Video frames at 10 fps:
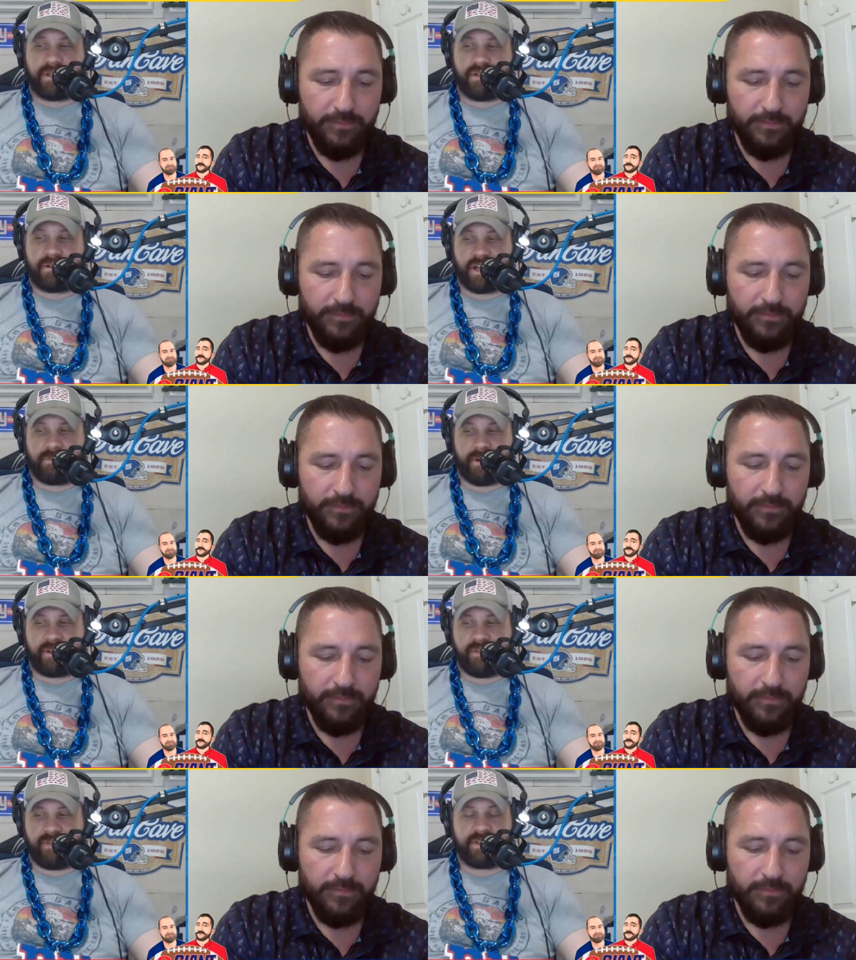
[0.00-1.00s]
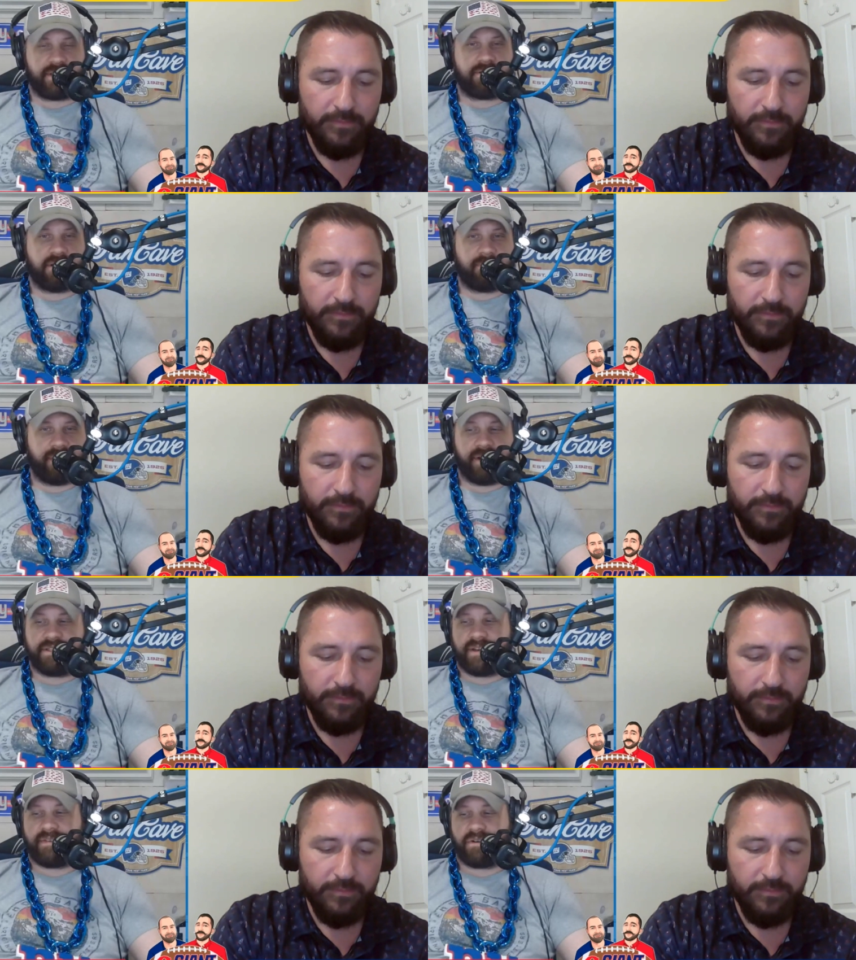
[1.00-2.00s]
Speaker 1: to talk about the physical
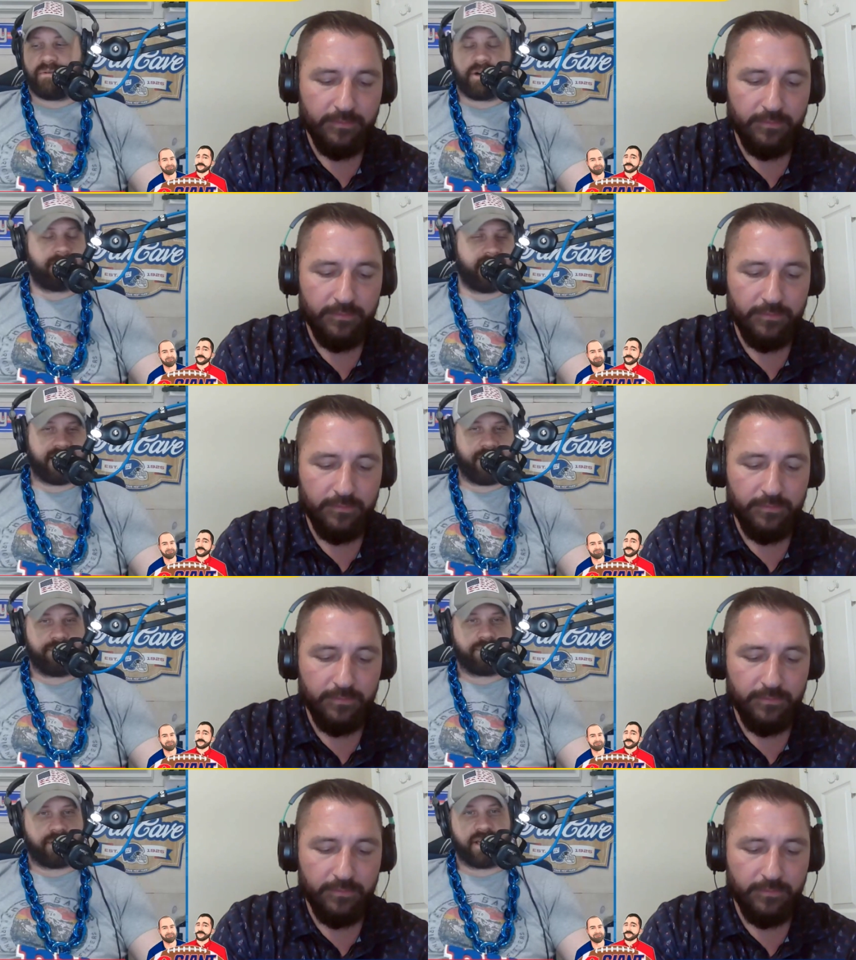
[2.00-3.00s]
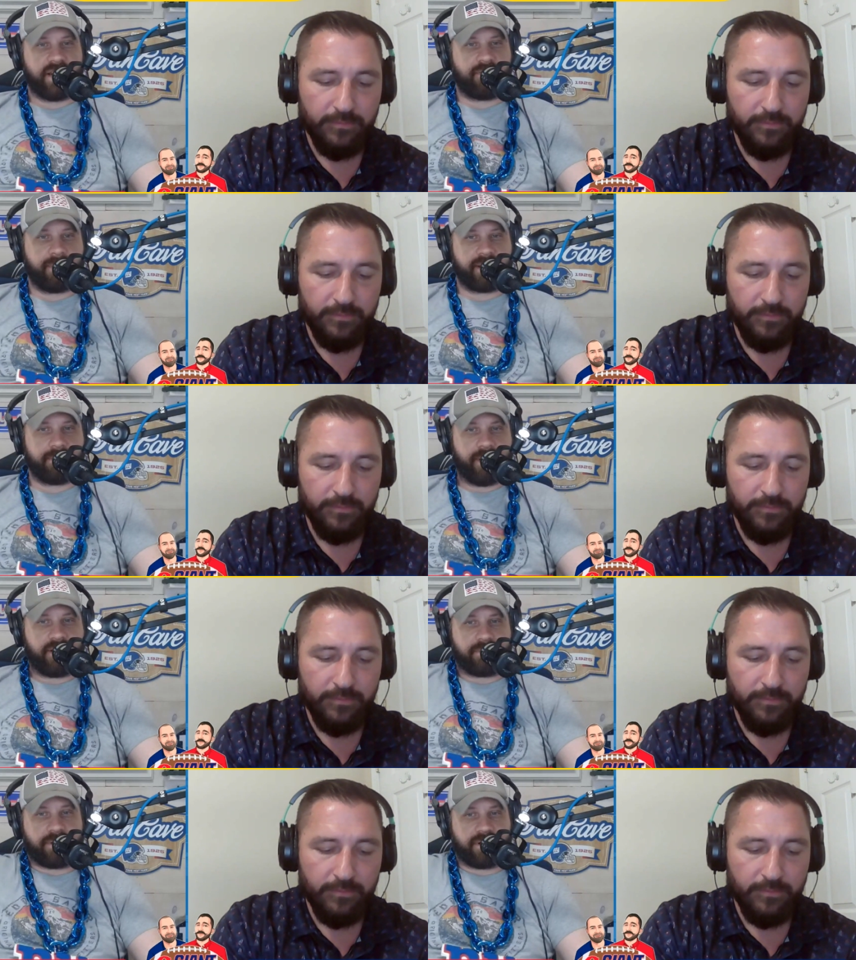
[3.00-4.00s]
abilities of a quarterback. They don't talk enough about the
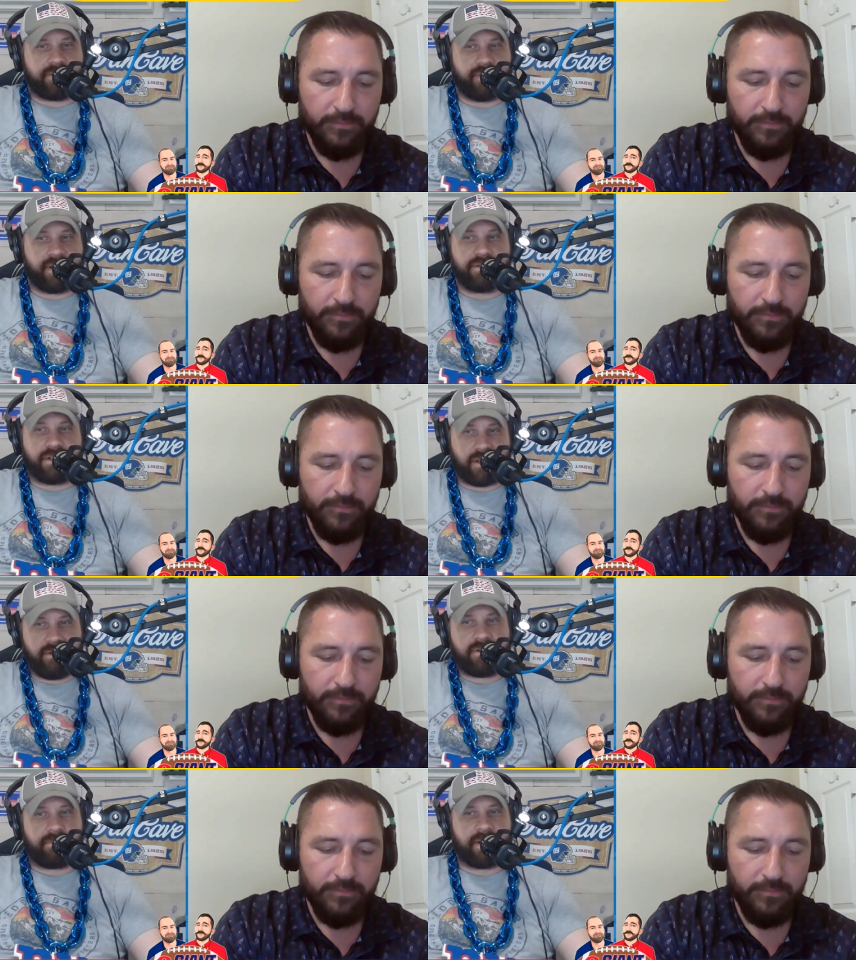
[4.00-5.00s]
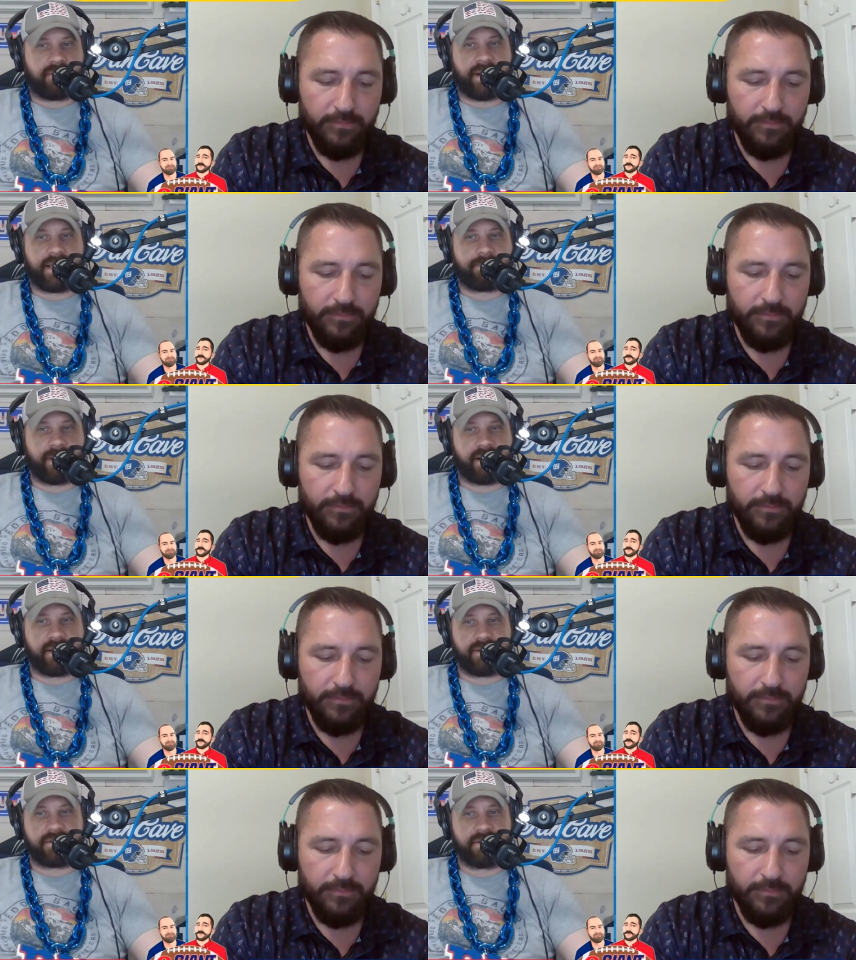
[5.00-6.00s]
mental parts of it. There's a huge mental aspect of
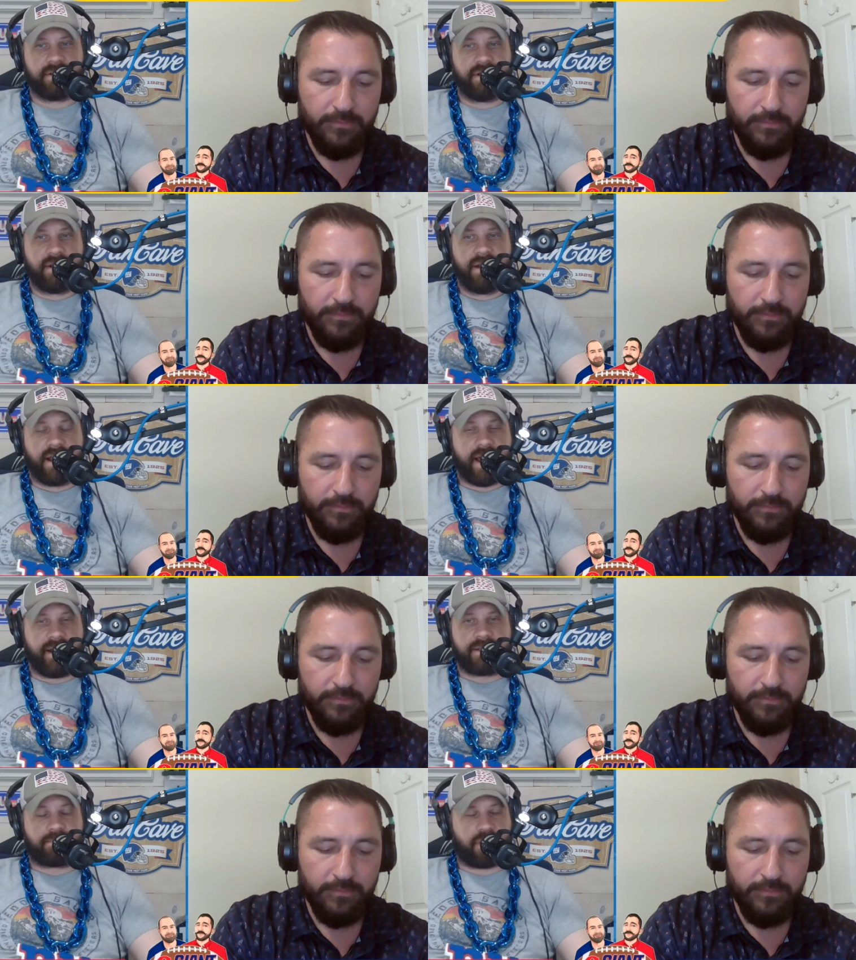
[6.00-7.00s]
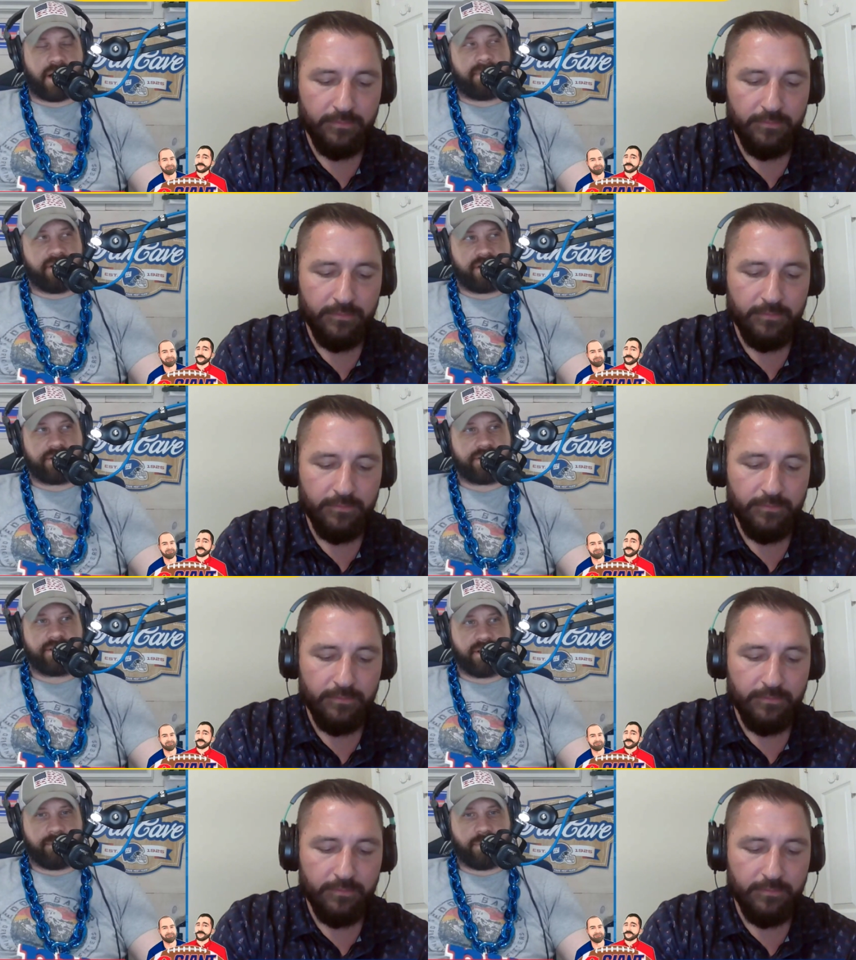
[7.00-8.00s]
this, and it's probably just
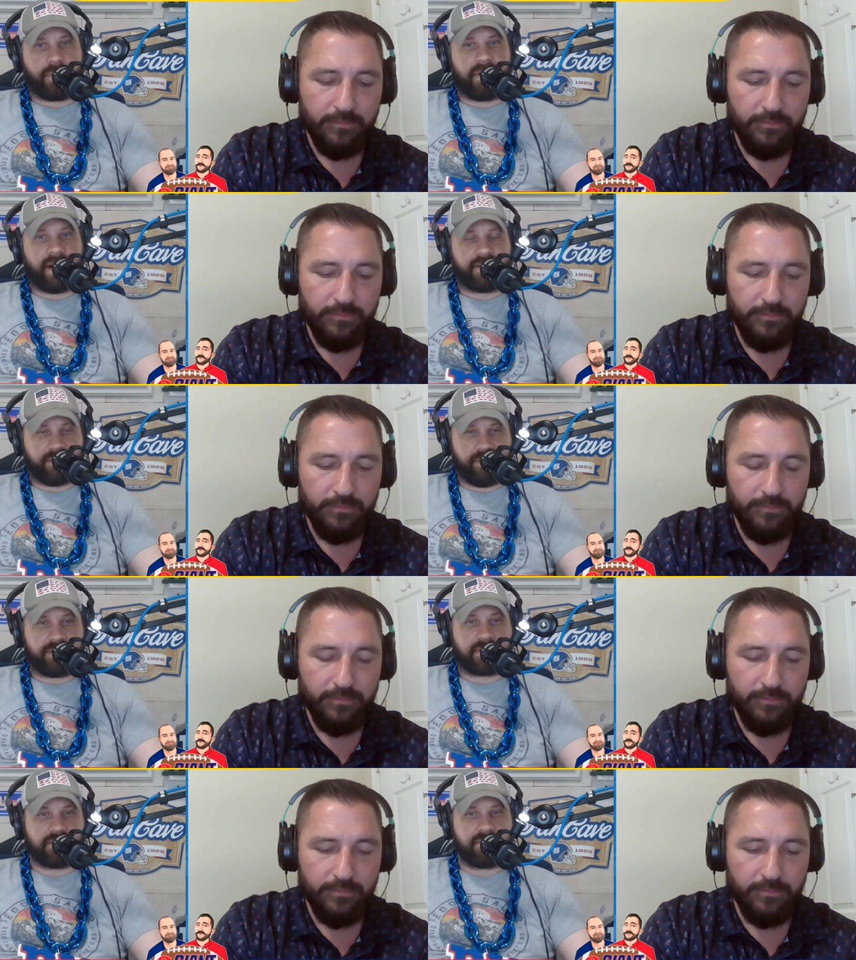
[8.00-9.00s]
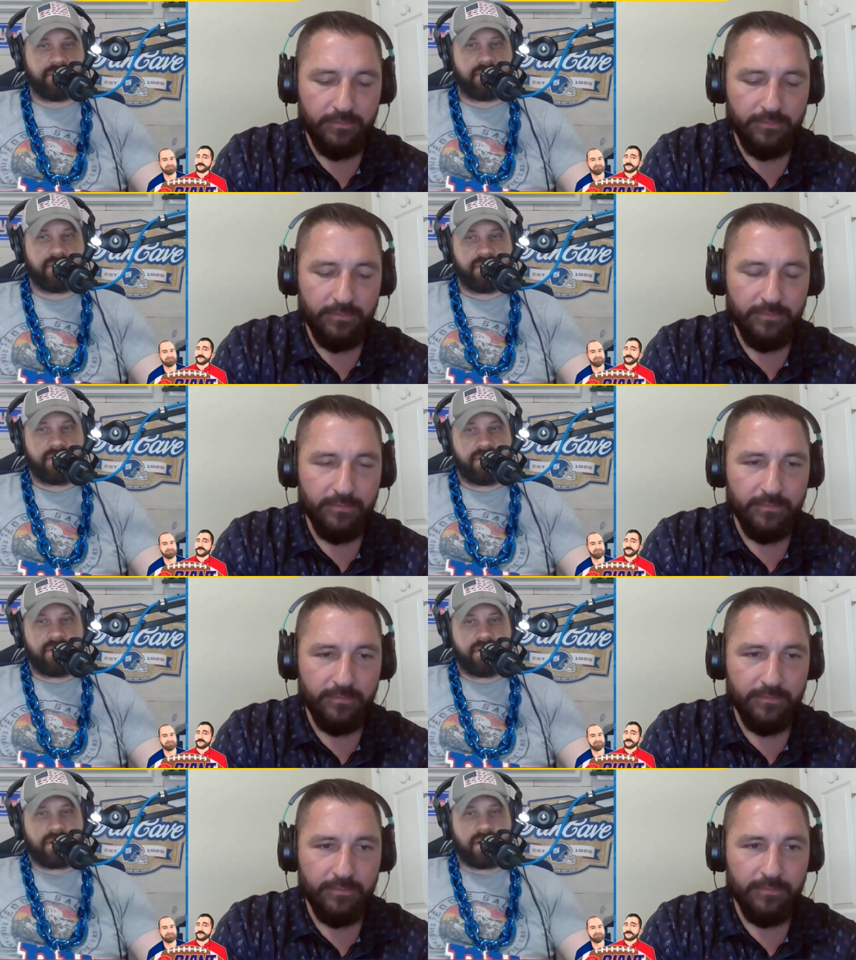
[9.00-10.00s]
as important as the physical.
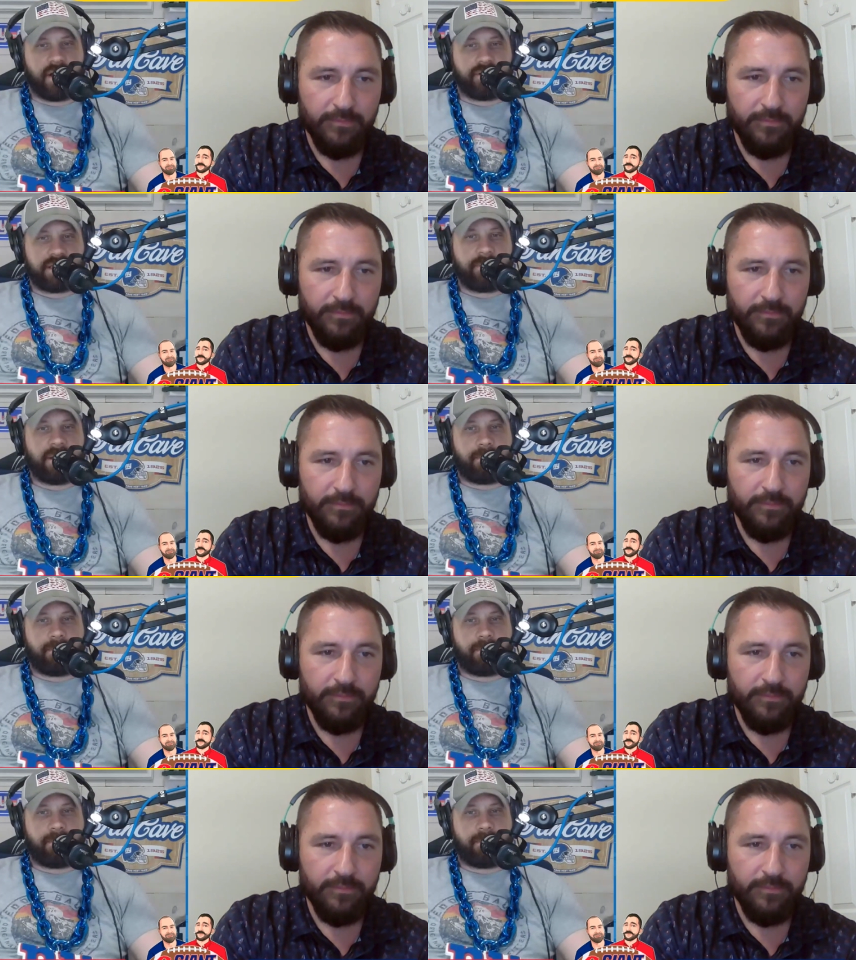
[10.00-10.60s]
You know, some of the